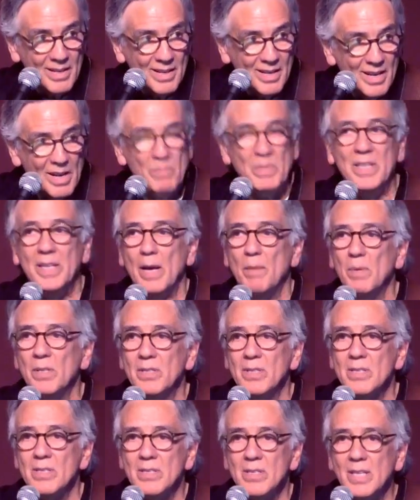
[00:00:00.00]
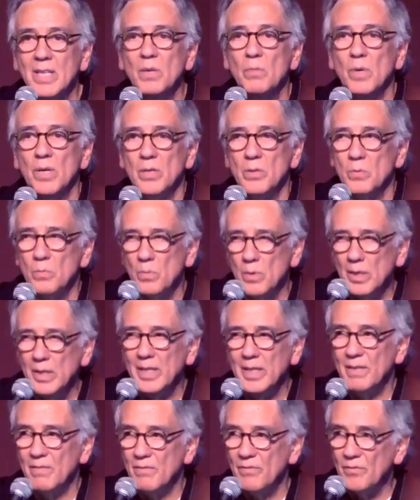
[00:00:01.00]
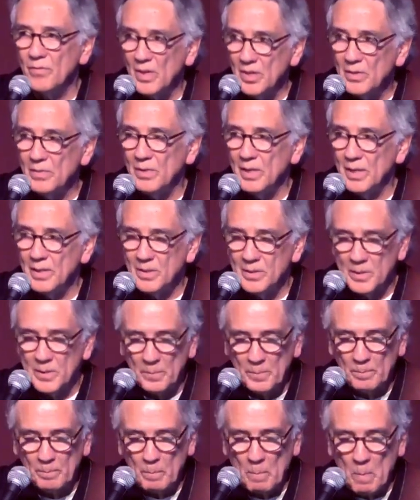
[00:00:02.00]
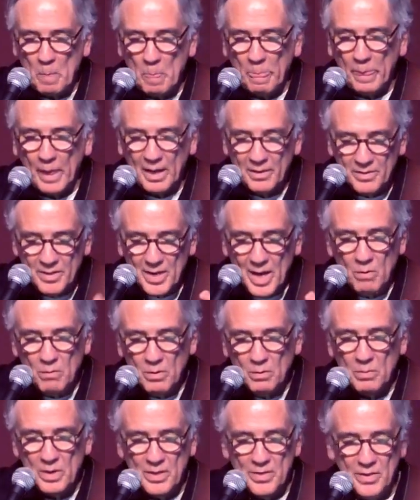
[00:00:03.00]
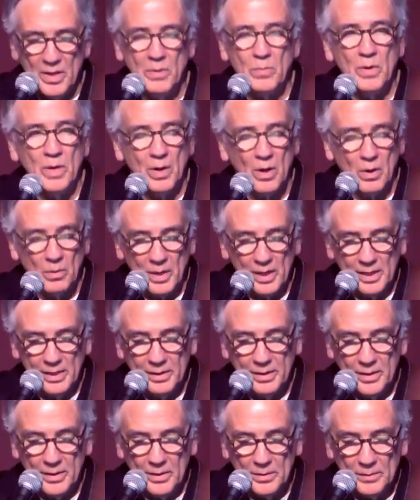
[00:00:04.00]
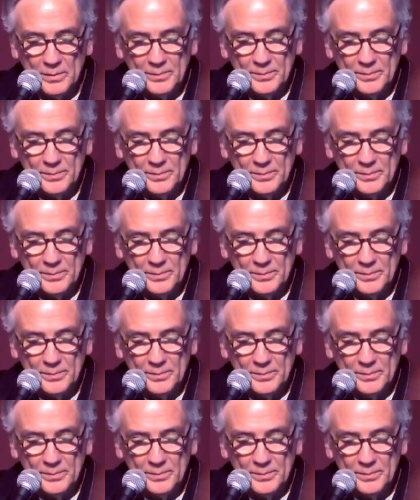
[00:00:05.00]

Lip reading: of being able to see what is really in front of us and not what we think we already know.